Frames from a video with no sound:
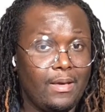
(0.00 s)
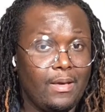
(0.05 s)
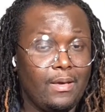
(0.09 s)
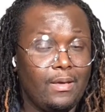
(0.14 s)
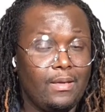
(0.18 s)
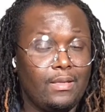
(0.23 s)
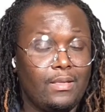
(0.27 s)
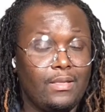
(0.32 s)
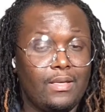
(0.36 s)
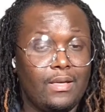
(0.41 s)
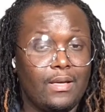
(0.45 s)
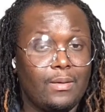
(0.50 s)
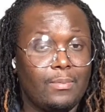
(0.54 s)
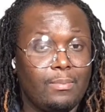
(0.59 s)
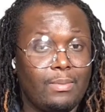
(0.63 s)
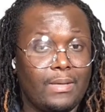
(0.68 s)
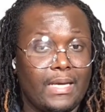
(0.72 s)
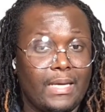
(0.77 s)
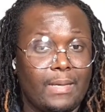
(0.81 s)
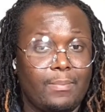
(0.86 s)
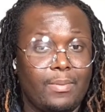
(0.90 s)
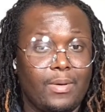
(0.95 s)
young
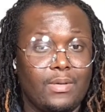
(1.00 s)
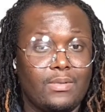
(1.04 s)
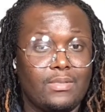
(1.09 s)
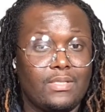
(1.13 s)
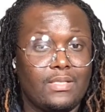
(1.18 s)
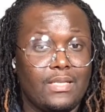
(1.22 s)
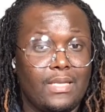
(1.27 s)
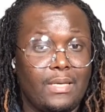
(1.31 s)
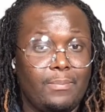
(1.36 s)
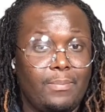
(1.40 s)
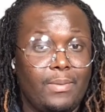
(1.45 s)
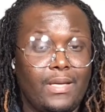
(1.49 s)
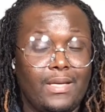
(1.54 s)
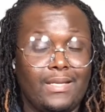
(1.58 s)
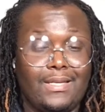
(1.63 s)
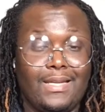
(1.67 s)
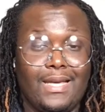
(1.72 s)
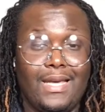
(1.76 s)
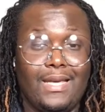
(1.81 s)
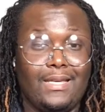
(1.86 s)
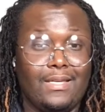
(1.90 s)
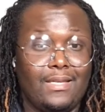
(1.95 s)
black person. They
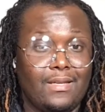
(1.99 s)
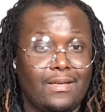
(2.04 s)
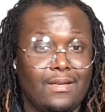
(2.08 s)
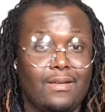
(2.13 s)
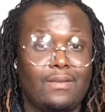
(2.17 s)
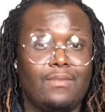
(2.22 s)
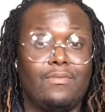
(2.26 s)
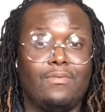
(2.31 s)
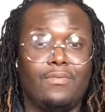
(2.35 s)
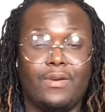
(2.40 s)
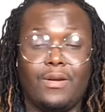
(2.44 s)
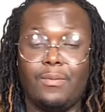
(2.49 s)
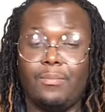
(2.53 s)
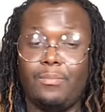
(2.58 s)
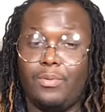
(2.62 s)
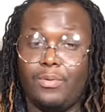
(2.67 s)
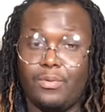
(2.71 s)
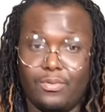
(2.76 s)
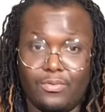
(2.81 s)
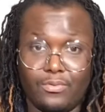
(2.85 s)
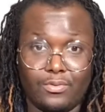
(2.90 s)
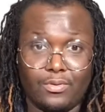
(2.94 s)
picked a young, very
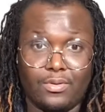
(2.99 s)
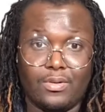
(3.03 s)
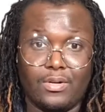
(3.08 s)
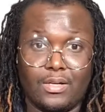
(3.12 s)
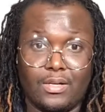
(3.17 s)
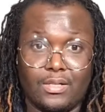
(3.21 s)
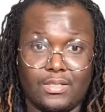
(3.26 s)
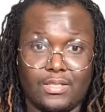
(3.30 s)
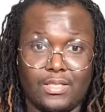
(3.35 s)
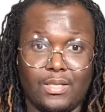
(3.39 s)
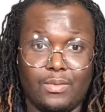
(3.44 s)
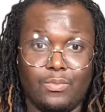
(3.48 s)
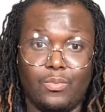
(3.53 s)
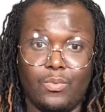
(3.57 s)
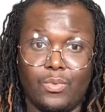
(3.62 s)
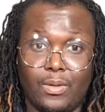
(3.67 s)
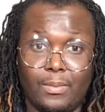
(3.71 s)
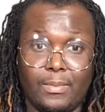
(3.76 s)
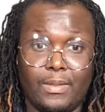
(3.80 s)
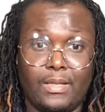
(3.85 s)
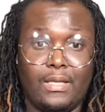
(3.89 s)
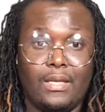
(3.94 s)
beautiful, dark-skinned
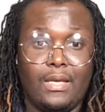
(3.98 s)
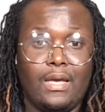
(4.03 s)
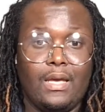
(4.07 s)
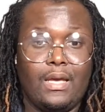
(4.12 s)
woman.